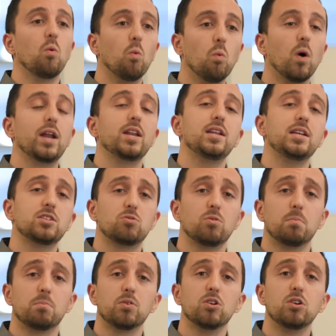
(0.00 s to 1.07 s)
what needs
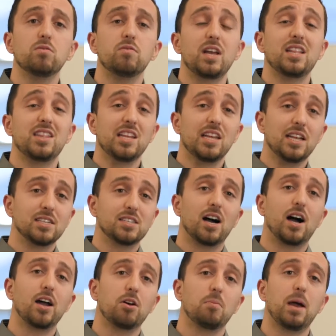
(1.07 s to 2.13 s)
to improve in the
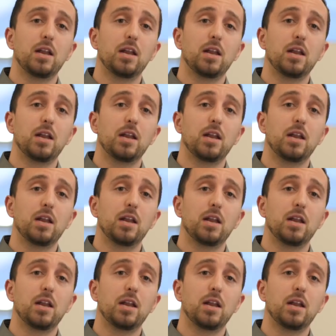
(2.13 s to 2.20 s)
entire